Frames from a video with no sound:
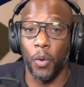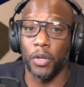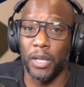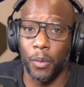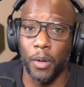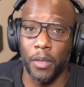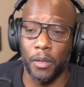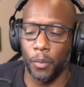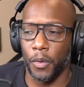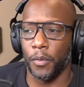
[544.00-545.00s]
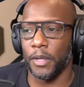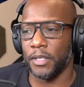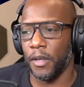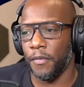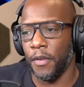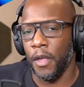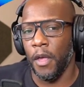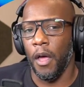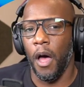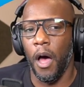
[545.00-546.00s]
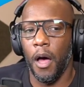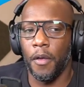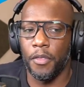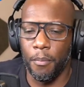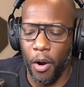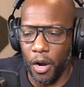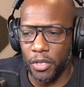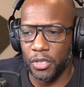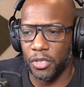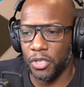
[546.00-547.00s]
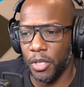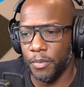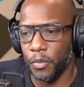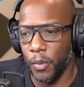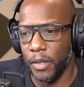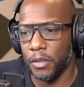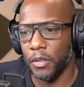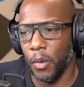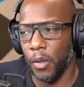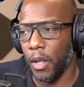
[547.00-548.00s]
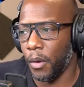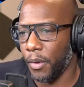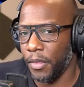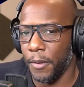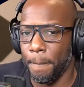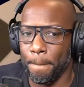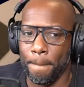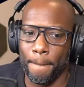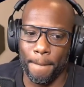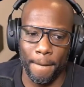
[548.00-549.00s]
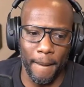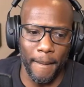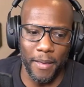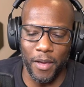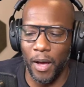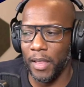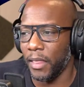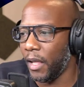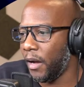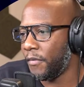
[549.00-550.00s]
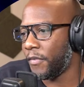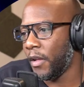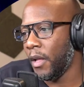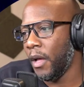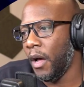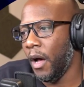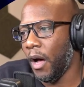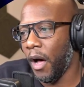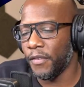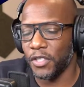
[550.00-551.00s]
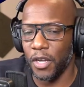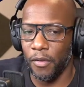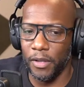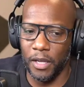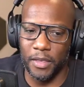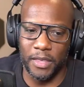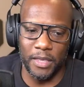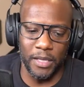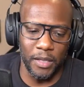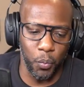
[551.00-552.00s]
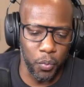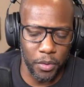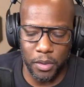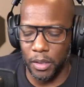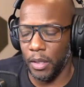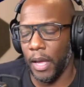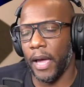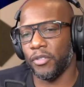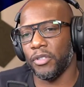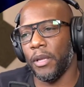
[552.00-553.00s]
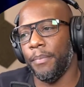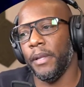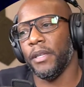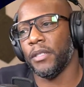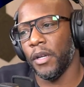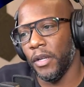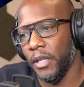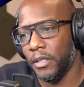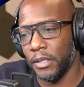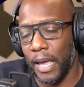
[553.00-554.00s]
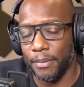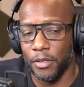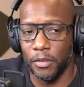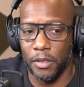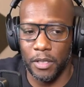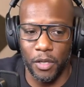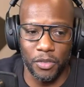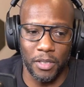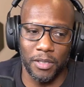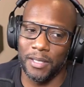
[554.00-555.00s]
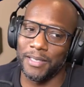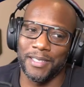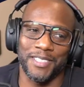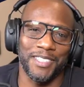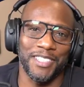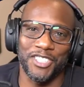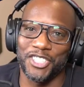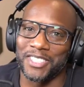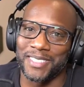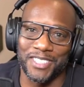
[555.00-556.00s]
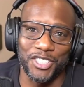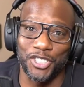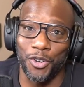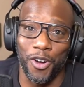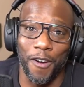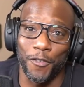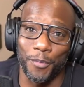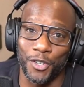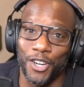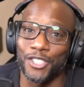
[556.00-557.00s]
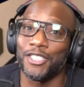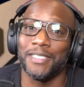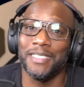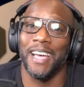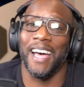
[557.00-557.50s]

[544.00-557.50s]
wonder like where the rest of the Mars ships went to go along with it. I love Avasarala, the actress that plays her. It just absolutely kills it, because she's so comfortable cursing.